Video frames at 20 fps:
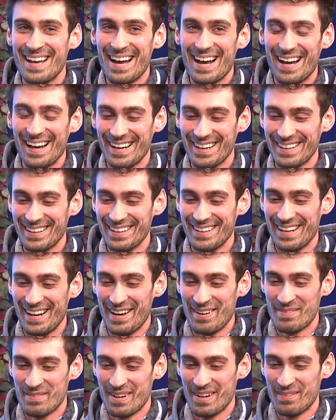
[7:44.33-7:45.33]

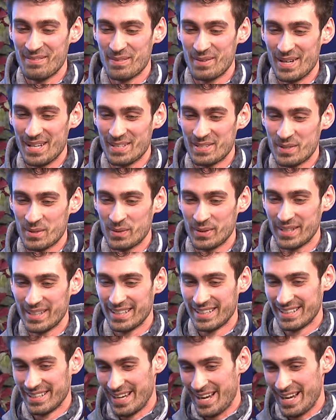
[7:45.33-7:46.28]
I've rage quit.